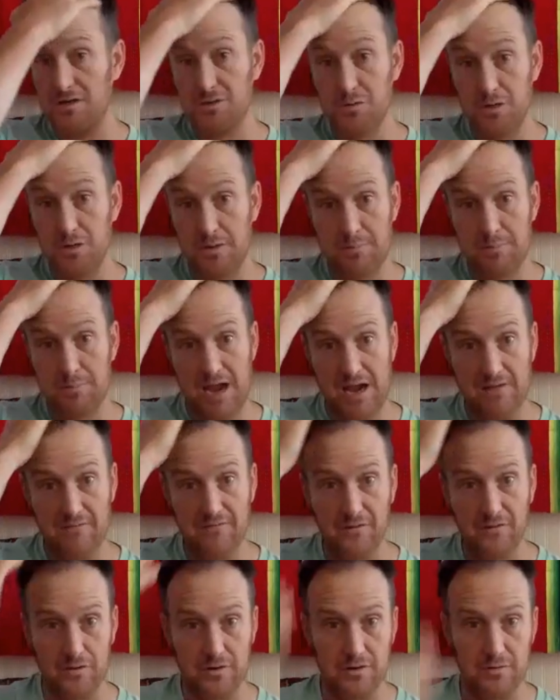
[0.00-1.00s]
It's really
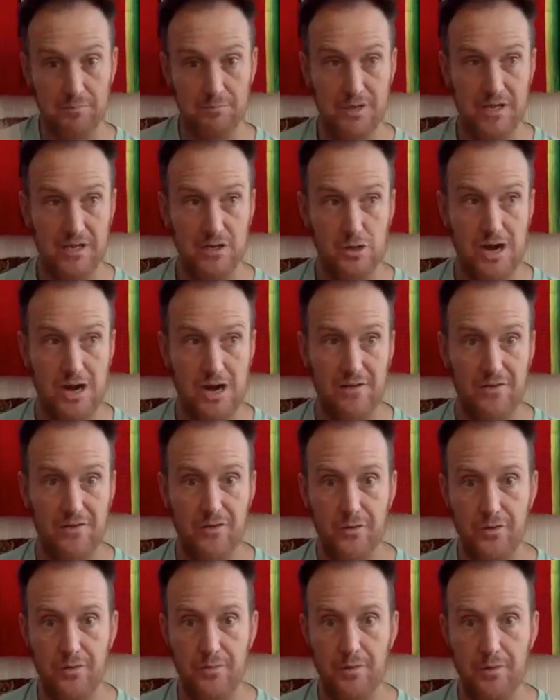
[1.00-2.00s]
painful to be
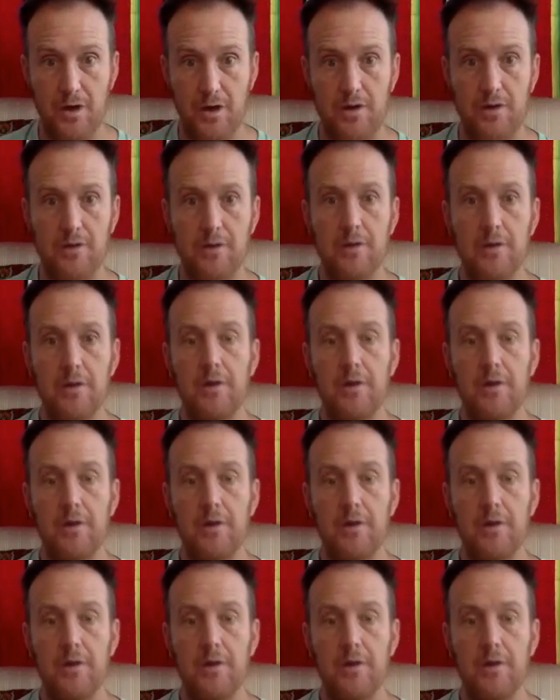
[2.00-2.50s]
dragged through the mud,